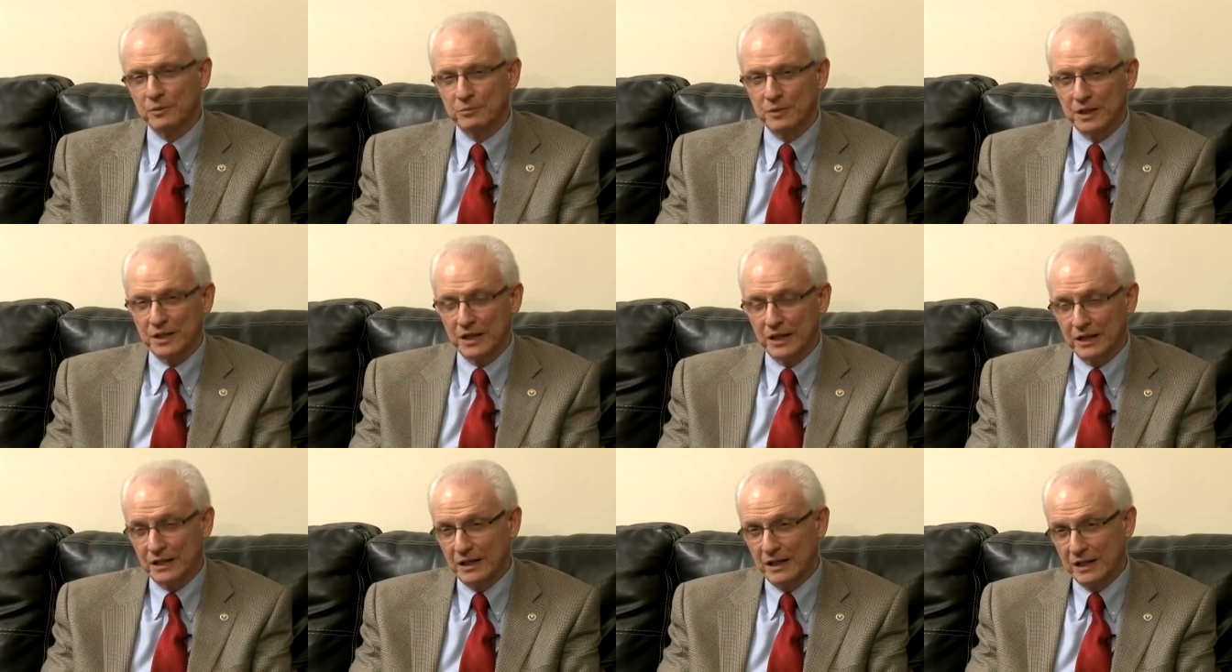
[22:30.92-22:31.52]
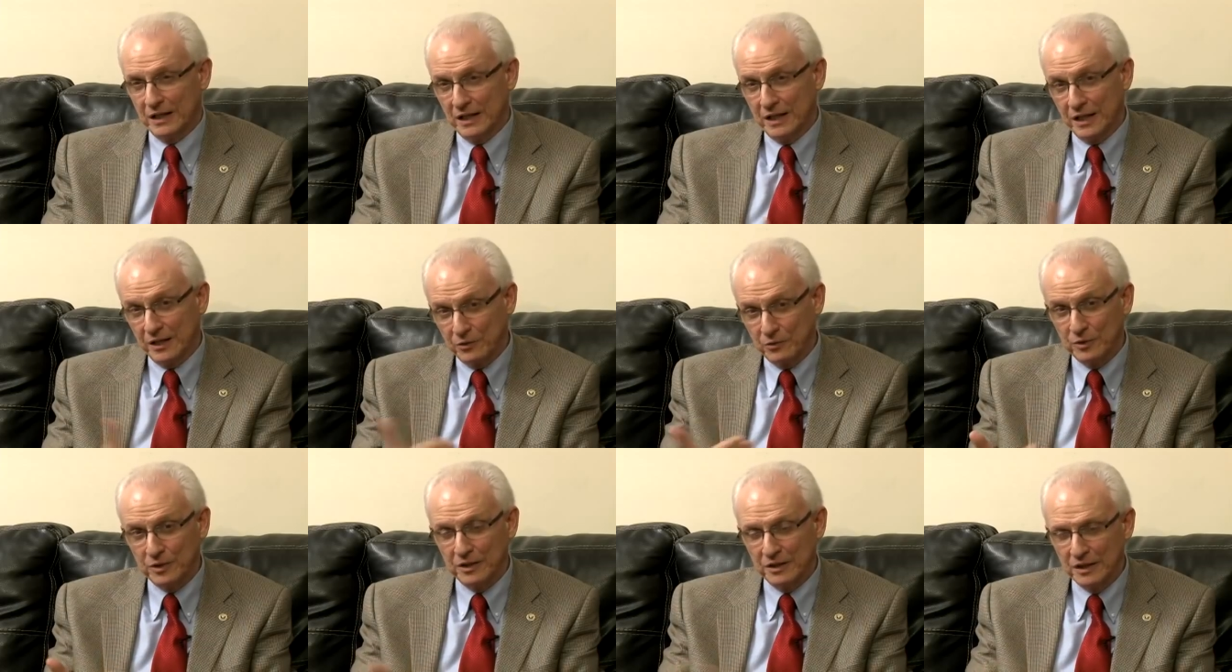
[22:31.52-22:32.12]
but I, I
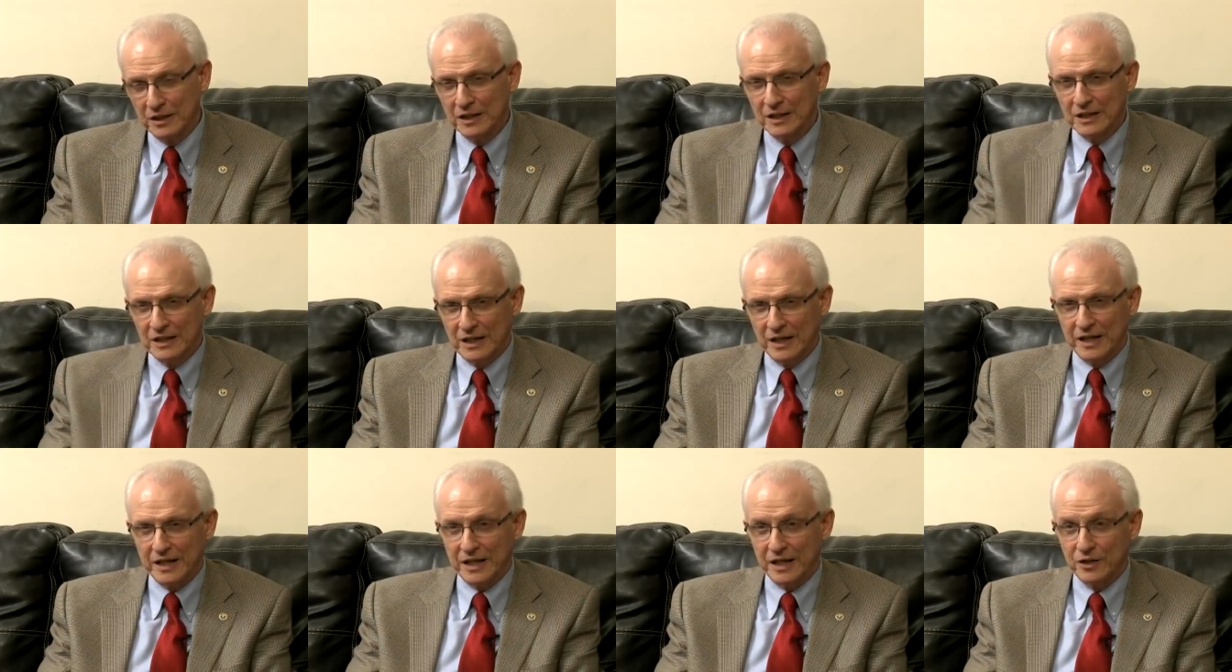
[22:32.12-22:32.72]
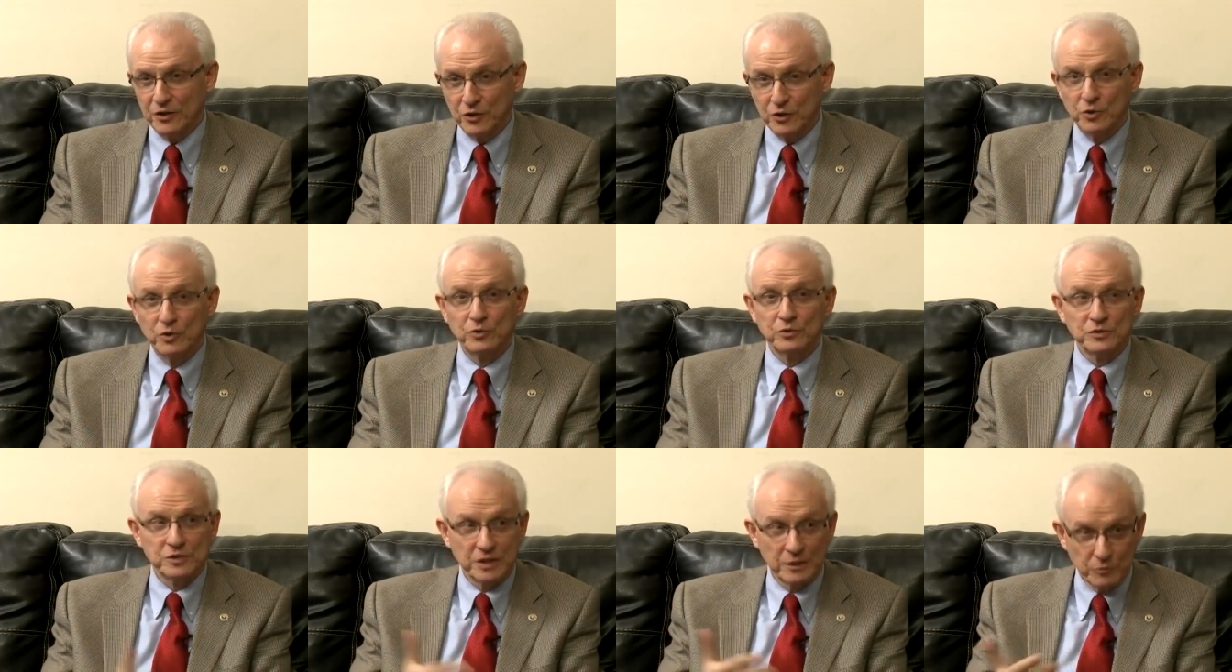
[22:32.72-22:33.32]
like when uh, I can
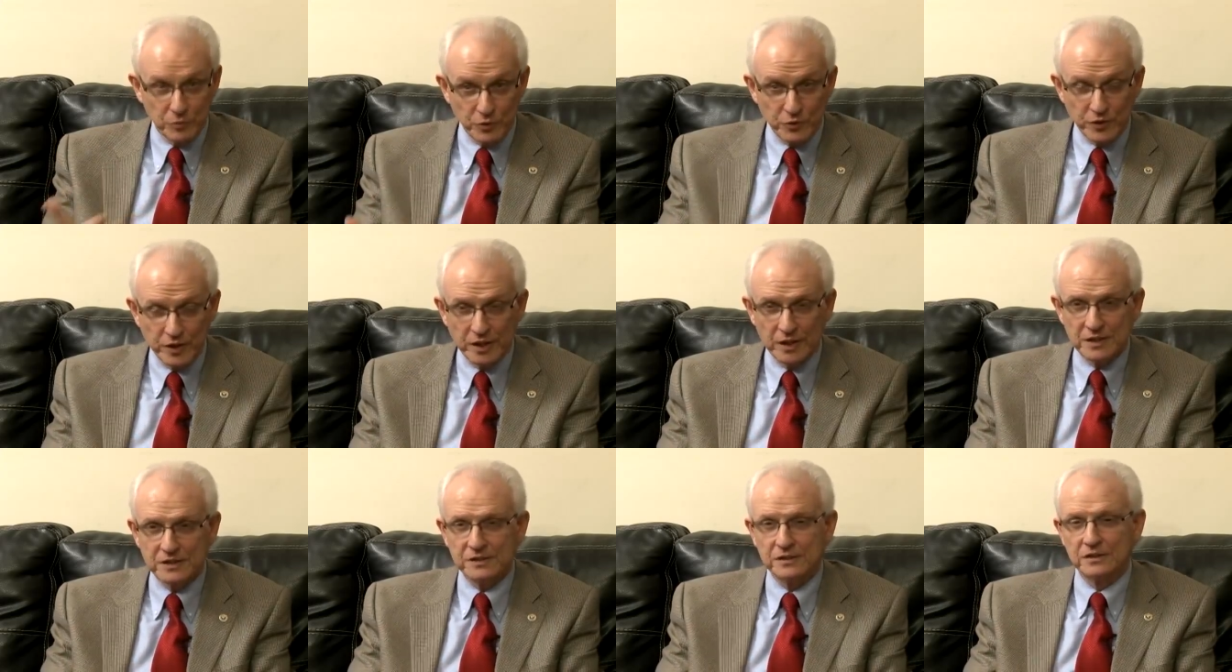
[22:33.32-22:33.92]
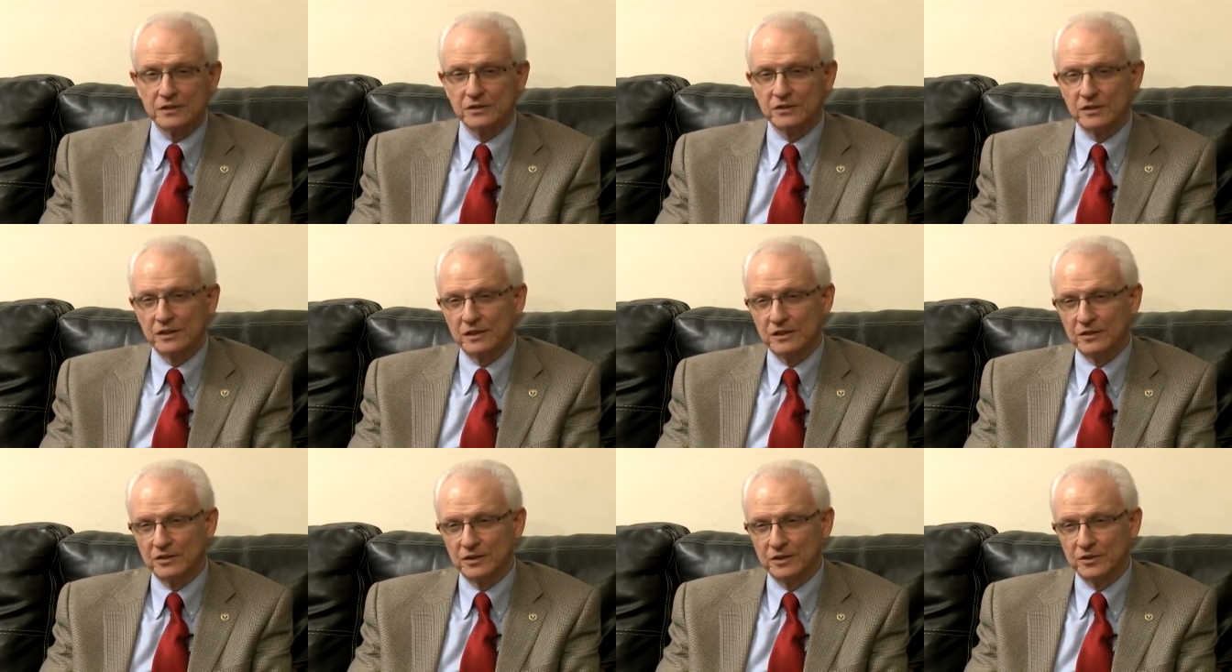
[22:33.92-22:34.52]
go somewhere else and,
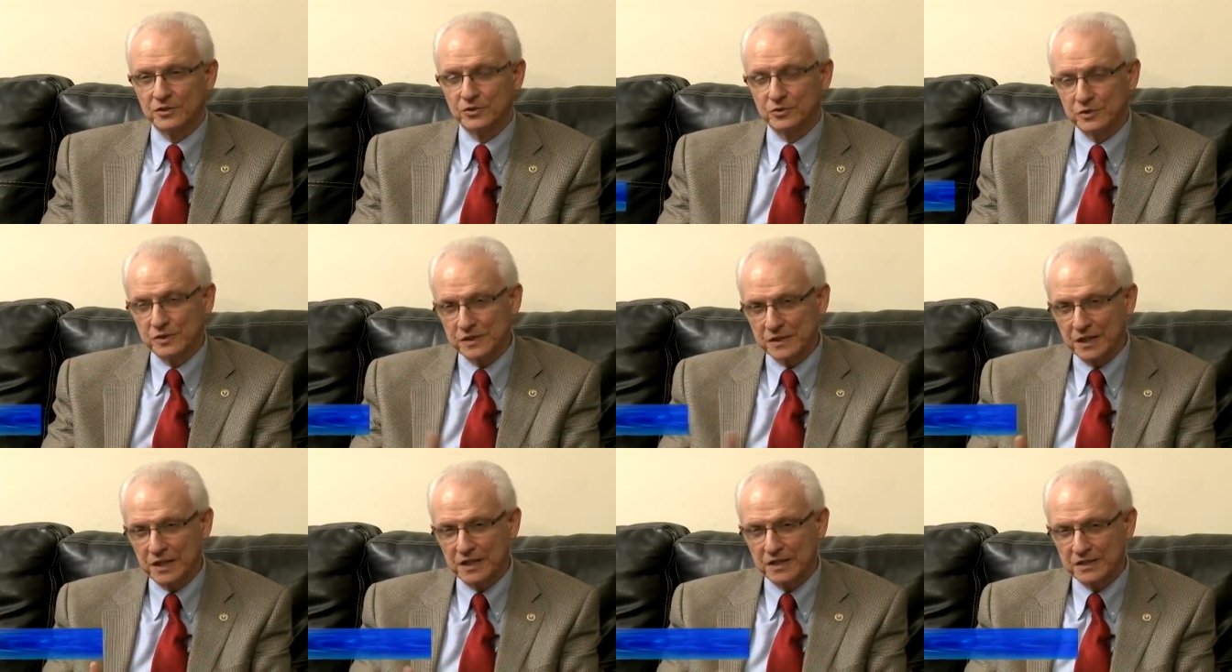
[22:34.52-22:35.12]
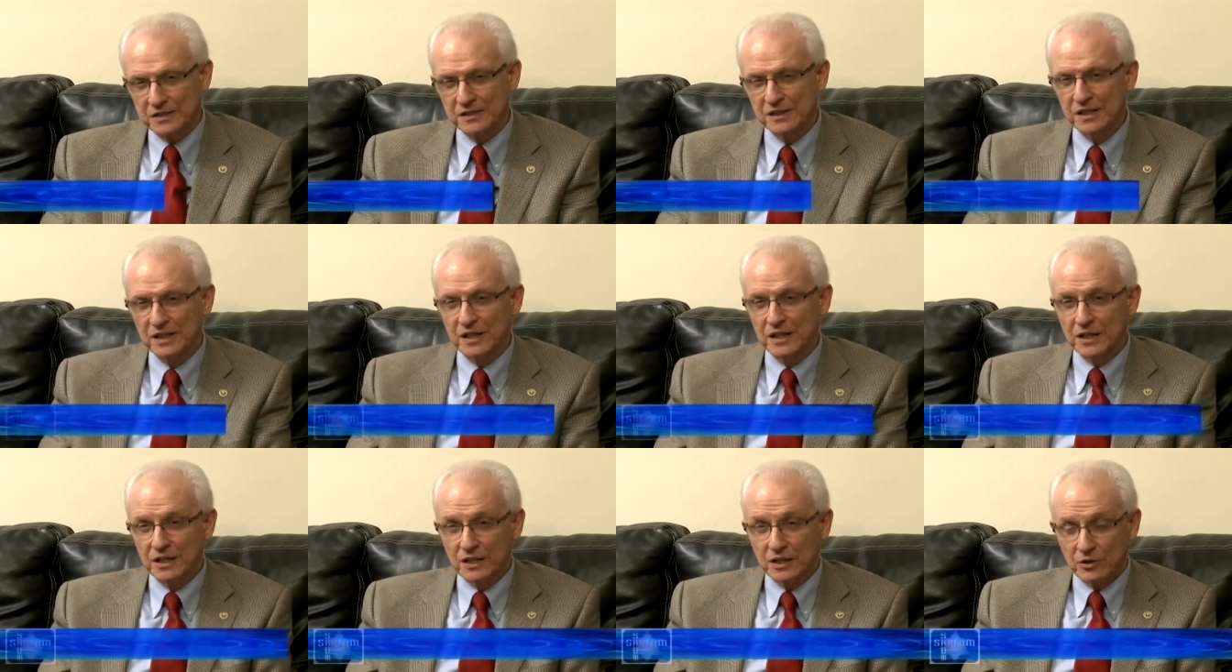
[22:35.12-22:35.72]
and, and to discuss
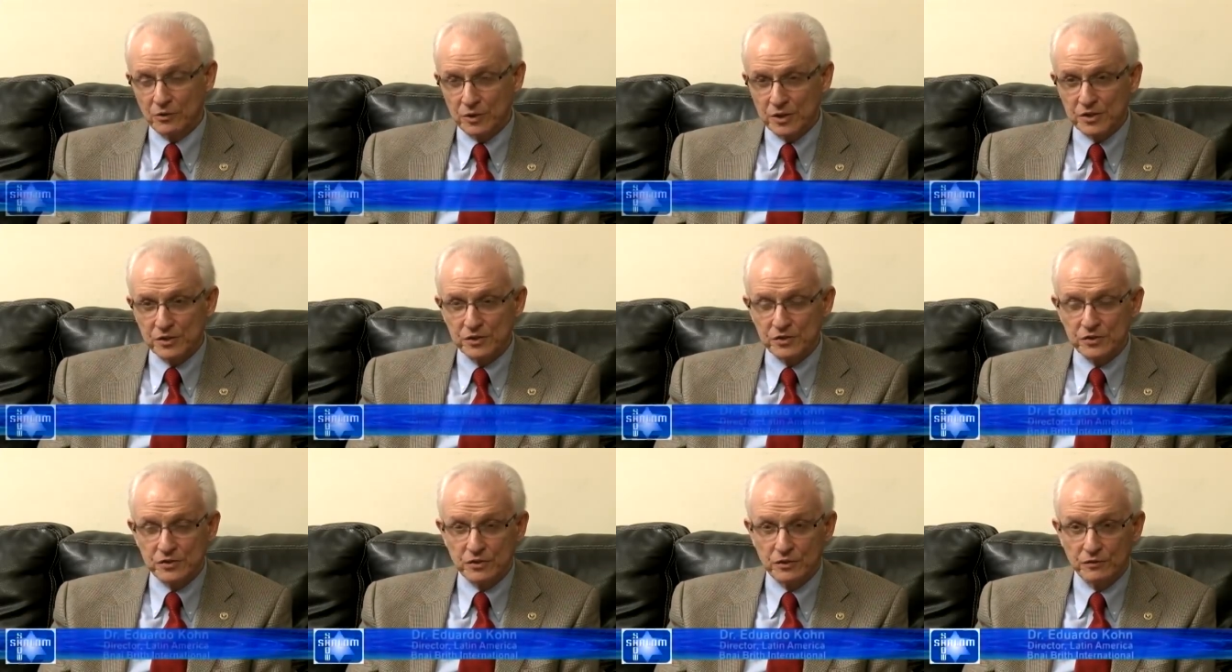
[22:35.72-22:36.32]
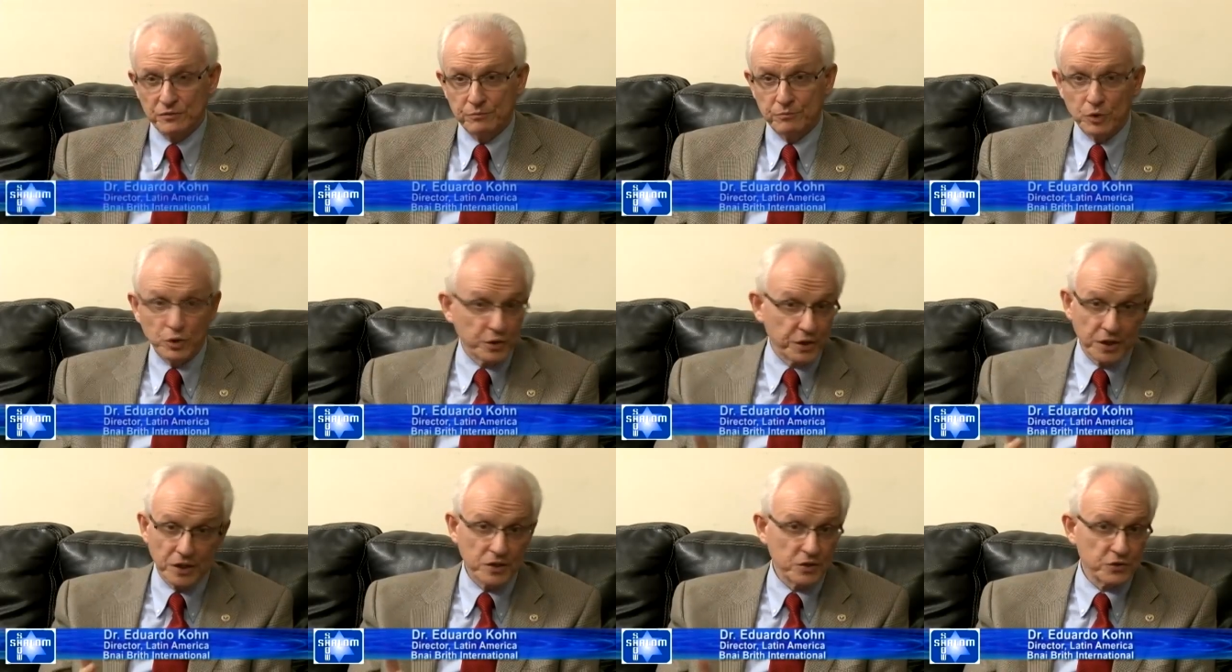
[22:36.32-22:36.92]
questions of
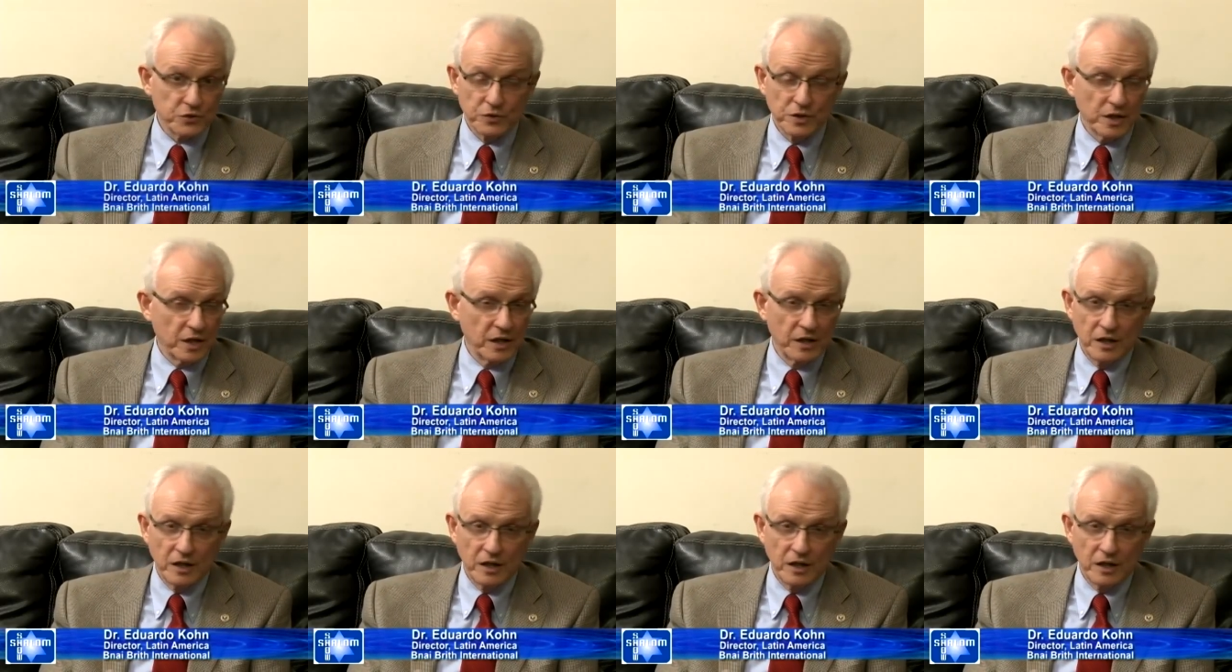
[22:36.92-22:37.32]
modern history.